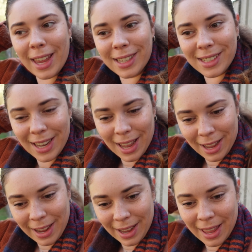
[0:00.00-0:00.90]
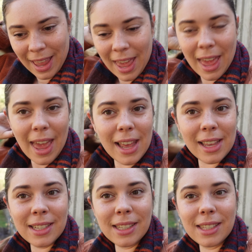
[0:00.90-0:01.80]
and uh,
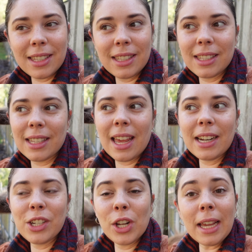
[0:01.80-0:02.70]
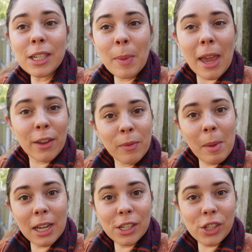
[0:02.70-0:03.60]
as and I don't like to pay for
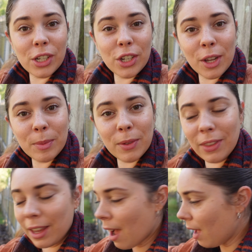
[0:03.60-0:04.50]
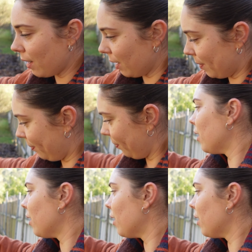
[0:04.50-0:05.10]
much in terms of the garden.